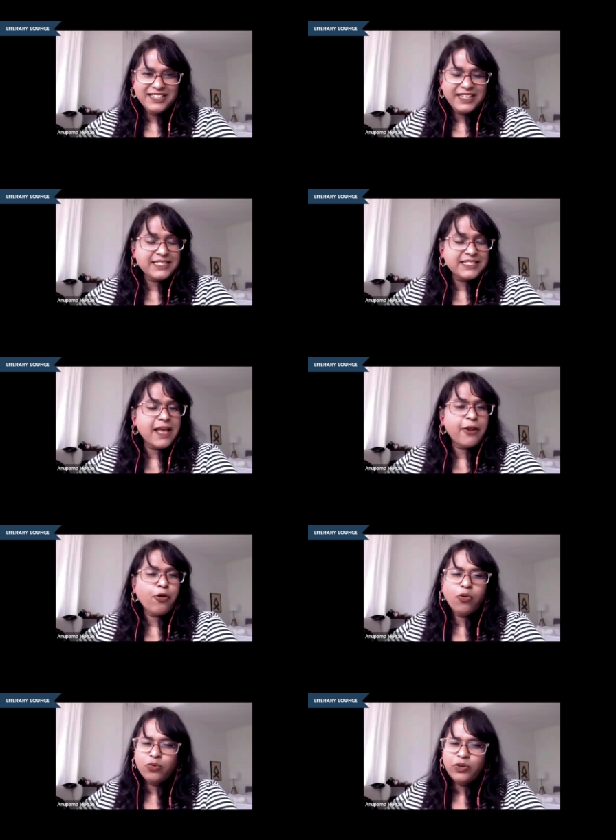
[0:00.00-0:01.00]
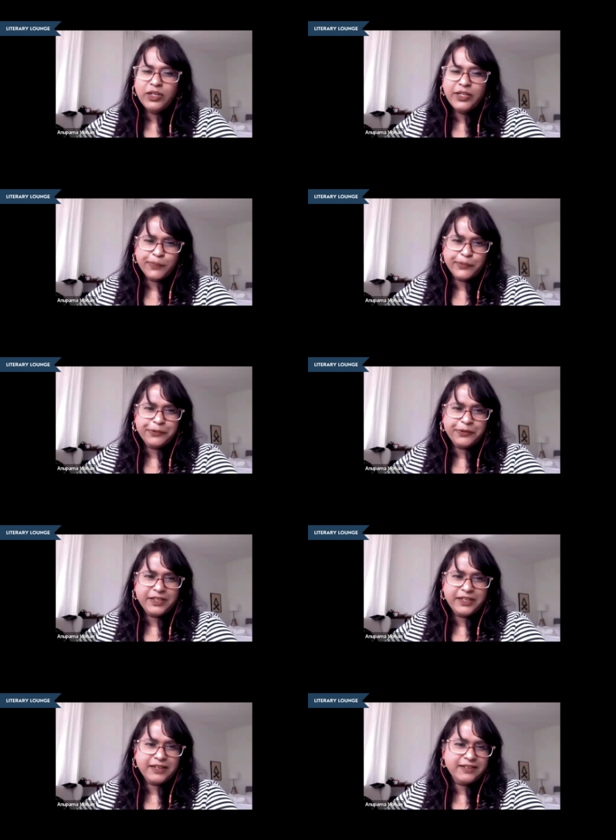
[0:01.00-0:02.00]
it's there only to
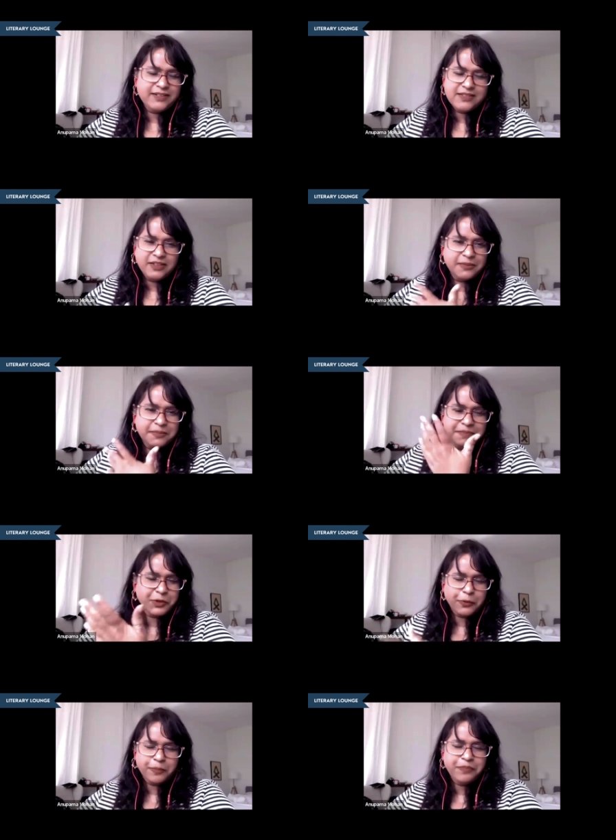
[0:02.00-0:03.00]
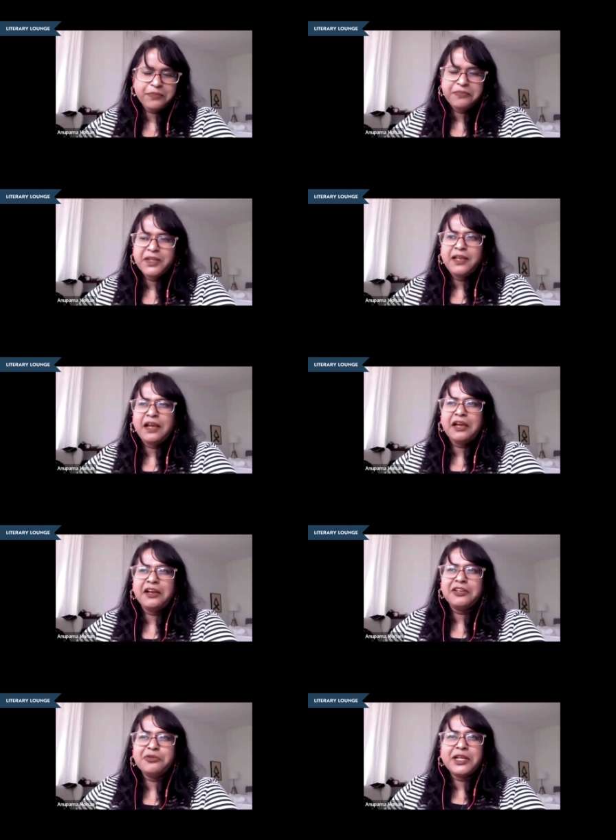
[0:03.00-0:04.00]
procreate and it's a um, you know
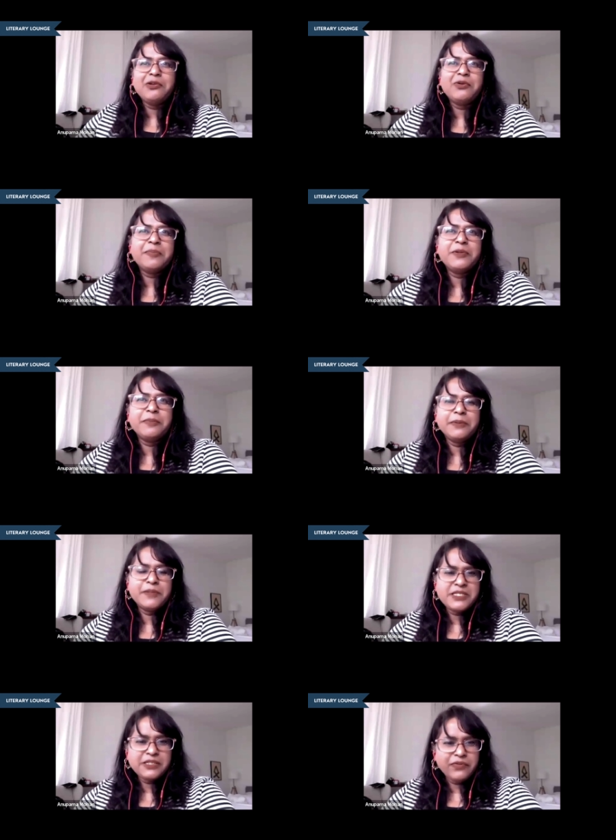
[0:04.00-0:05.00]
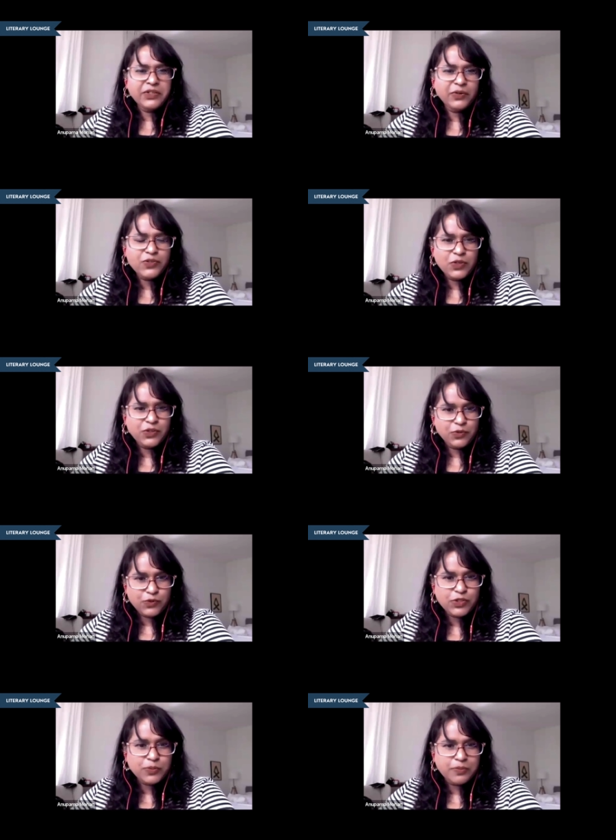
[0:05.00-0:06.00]
uh, you can look up the BBC videos on
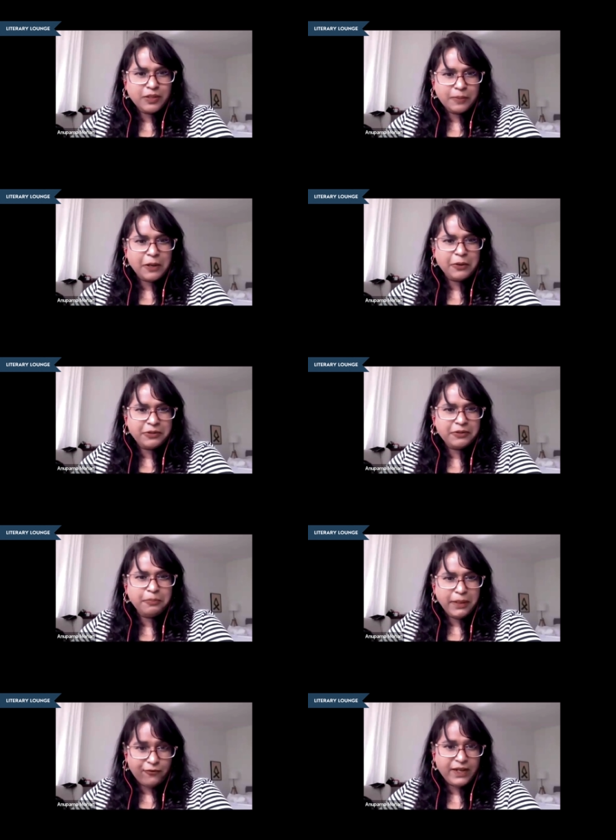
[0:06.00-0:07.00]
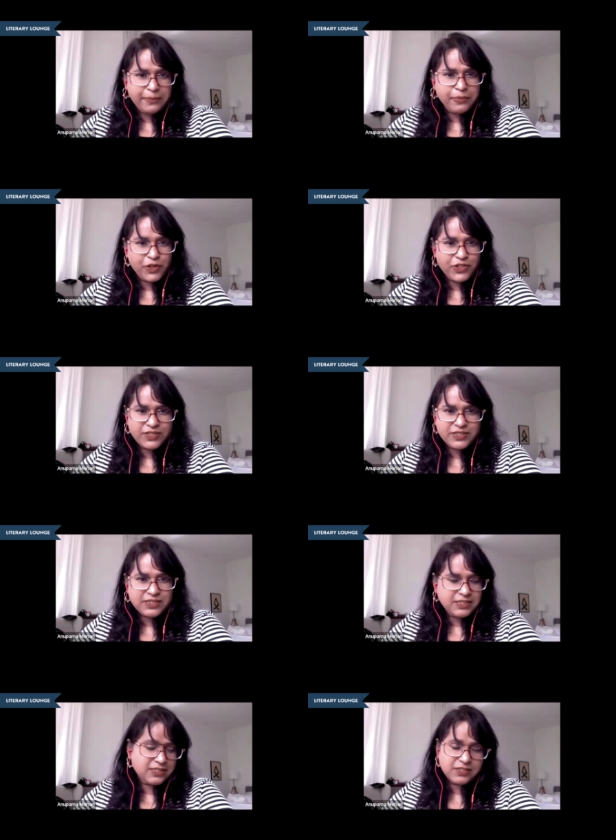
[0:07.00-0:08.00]
YouTube about mayfly emergence.
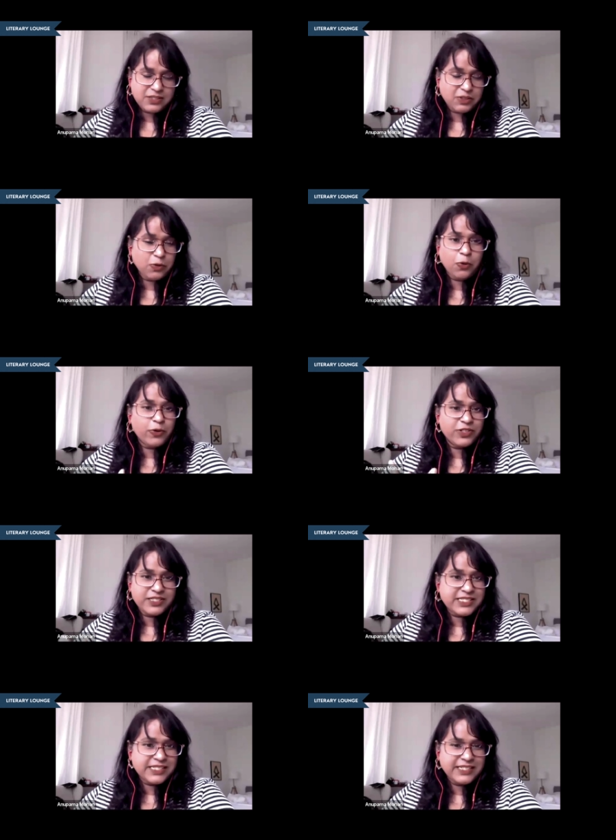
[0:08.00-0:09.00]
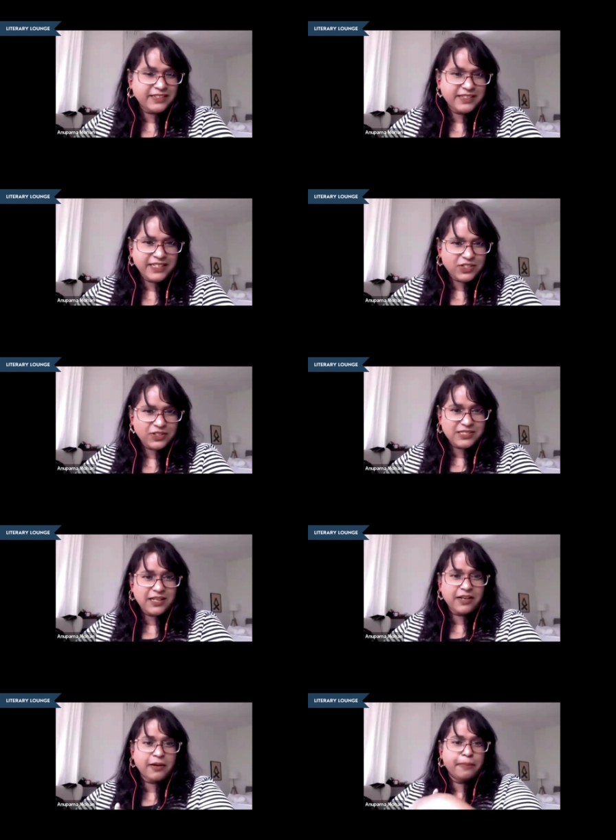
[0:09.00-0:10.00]
It's just a gorgeous scene in nature. It's
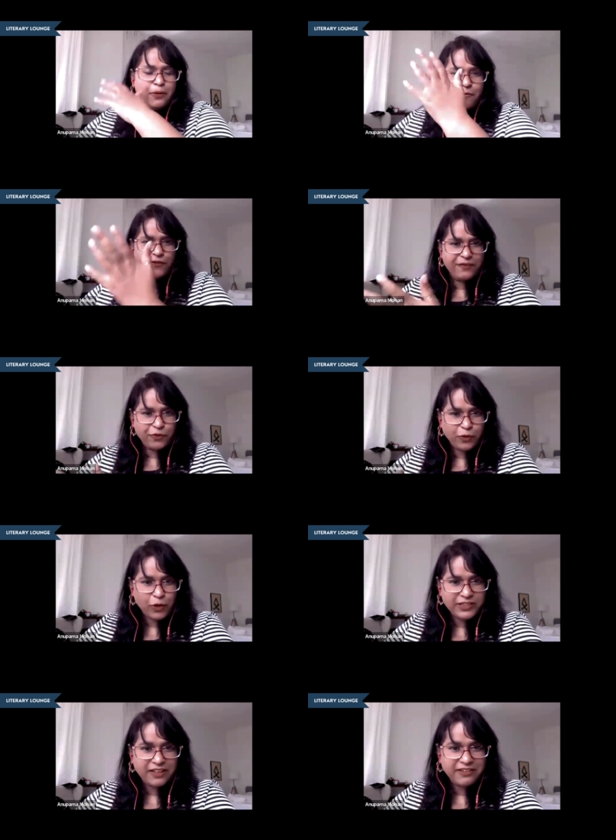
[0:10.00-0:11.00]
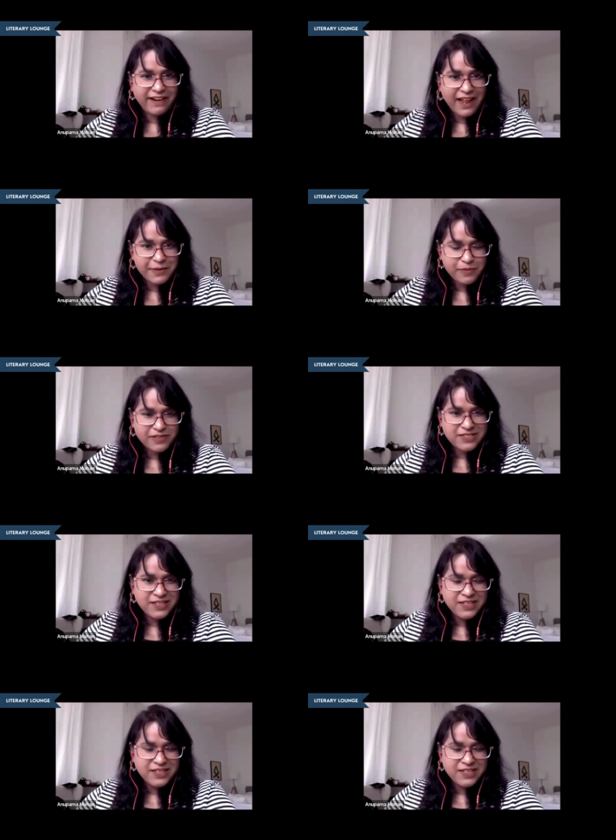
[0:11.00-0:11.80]
like a buffet for all the other animals,